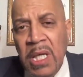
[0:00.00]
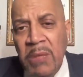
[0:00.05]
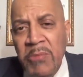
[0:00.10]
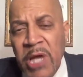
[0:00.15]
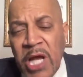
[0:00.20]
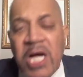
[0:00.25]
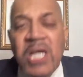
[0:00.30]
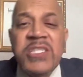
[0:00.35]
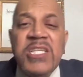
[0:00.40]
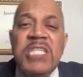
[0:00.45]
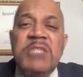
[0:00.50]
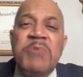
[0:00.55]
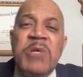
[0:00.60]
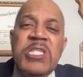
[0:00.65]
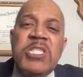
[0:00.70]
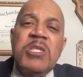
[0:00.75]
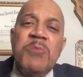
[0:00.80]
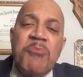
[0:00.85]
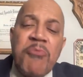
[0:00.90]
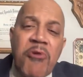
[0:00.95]
because it's been
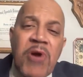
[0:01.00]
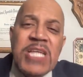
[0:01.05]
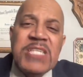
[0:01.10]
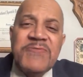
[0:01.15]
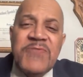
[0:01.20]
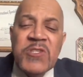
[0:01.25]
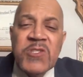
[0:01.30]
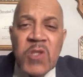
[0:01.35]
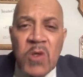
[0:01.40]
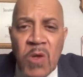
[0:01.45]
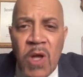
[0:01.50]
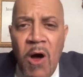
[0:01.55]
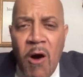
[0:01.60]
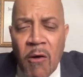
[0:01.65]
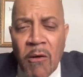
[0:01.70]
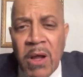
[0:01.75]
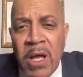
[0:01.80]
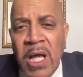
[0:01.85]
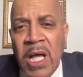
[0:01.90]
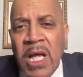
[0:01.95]
suppressed for so
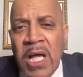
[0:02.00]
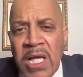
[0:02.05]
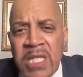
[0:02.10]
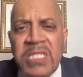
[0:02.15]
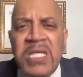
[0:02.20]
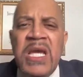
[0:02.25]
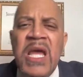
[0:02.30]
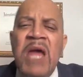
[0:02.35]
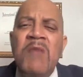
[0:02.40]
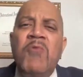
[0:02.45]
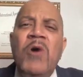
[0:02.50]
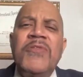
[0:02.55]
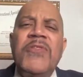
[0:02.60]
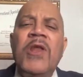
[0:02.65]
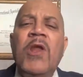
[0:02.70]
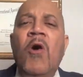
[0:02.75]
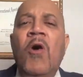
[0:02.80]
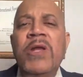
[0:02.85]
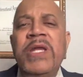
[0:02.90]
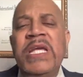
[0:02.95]
long. See, and what the
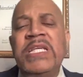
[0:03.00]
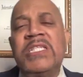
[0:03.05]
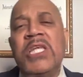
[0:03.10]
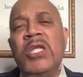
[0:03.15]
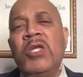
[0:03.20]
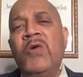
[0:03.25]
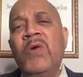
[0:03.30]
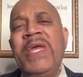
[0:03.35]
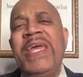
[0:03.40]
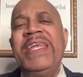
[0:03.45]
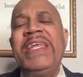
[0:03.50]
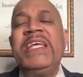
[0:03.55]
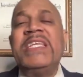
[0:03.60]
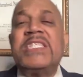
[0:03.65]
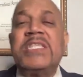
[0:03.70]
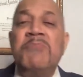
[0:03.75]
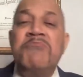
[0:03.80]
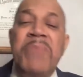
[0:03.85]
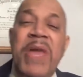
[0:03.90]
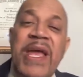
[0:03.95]
Lord needs to do, He needs
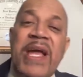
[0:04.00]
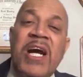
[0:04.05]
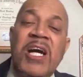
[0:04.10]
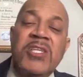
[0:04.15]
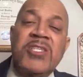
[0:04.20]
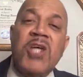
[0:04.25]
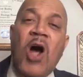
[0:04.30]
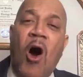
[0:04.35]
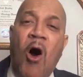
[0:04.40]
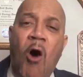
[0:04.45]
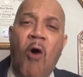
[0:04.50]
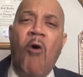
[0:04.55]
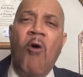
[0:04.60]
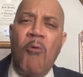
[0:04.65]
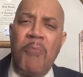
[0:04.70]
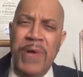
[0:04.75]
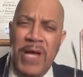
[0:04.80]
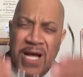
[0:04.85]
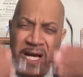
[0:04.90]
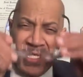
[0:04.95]
to make us whole
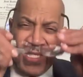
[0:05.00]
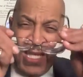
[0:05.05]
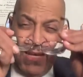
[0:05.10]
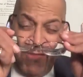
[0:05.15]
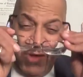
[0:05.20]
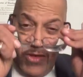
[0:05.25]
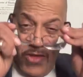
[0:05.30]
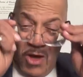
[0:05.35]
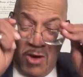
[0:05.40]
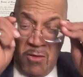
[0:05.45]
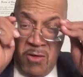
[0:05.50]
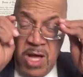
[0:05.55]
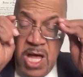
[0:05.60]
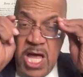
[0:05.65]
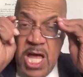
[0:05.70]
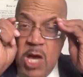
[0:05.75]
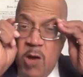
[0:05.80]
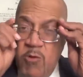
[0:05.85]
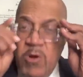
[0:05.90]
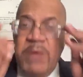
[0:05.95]
because even though
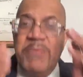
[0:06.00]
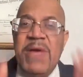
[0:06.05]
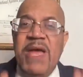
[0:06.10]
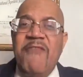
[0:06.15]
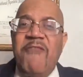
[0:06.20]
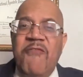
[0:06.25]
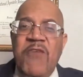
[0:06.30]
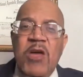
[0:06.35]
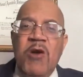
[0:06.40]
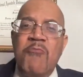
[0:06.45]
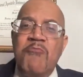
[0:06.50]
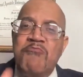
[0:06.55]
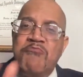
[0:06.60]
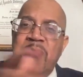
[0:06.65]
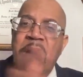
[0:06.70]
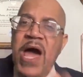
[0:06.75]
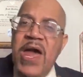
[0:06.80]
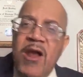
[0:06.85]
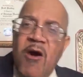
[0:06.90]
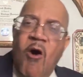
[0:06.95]
we may feel
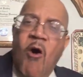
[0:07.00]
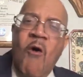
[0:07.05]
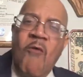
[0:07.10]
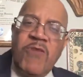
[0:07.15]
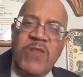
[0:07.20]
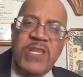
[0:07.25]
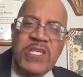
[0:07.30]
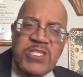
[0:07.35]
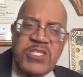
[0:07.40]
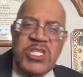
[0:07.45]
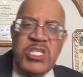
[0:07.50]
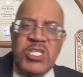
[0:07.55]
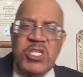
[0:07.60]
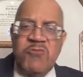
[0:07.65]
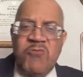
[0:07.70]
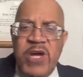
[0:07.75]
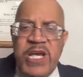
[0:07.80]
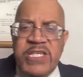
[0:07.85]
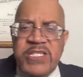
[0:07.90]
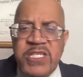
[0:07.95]
better over the
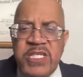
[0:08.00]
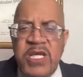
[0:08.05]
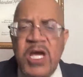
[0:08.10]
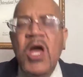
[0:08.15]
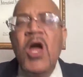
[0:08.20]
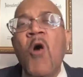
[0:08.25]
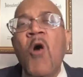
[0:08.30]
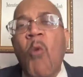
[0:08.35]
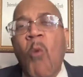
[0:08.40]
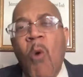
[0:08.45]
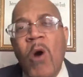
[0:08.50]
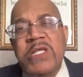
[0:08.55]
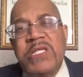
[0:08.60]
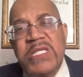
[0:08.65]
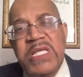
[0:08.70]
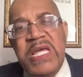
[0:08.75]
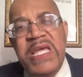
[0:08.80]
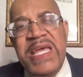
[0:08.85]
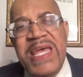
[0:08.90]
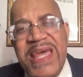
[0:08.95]
situation,
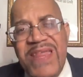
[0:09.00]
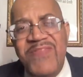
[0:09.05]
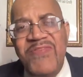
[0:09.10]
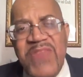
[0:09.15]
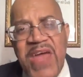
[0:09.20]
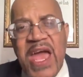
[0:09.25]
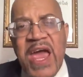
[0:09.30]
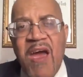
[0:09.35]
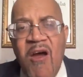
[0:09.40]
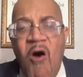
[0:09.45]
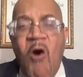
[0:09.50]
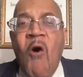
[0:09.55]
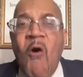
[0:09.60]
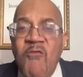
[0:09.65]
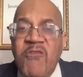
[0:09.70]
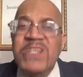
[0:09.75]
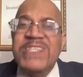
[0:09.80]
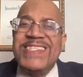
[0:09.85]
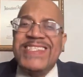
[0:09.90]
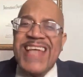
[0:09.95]
what's in there
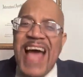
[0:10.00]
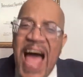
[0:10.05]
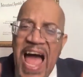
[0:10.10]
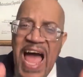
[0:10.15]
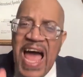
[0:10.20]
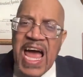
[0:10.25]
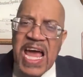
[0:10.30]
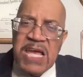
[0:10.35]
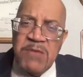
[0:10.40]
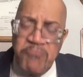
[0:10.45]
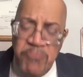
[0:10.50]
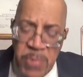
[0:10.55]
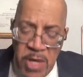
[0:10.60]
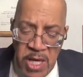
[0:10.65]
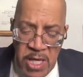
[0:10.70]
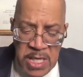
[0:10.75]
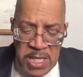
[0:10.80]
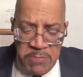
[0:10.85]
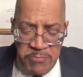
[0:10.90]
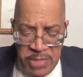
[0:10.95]
over time
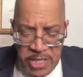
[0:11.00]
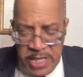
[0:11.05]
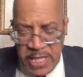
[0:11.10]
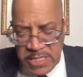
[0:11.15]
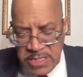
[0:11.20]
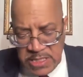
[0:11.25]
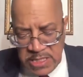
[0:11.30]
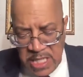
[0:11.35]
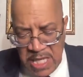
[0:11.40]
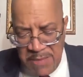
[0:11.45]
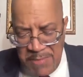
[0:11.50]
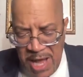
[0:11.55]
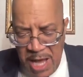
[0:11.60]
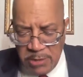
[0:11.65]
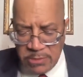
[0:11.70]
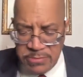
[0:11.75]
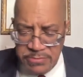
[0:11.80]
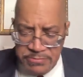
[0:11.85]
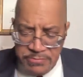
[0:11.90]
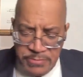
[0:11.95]
begins to come out.